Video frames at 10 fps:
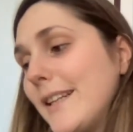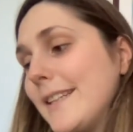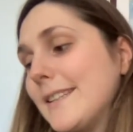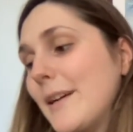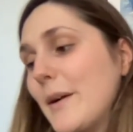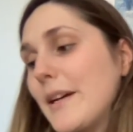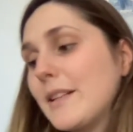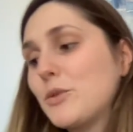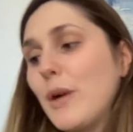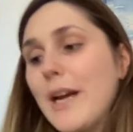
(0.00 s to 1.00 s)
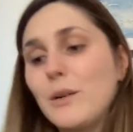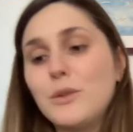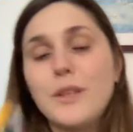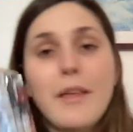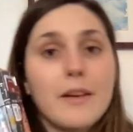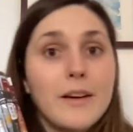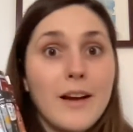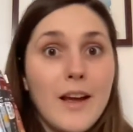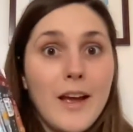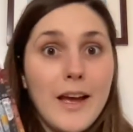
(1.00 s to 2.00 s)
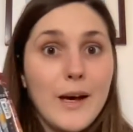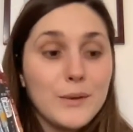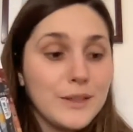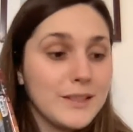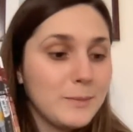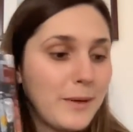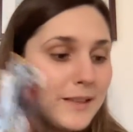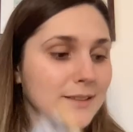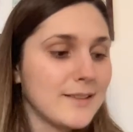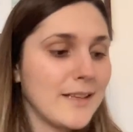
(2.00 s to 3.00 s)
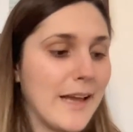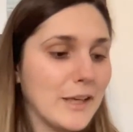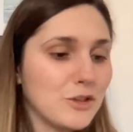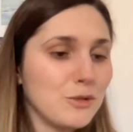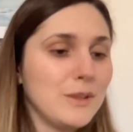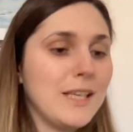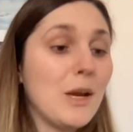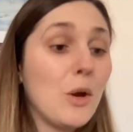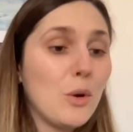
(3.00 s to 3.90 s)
Let's try out together how these pens actually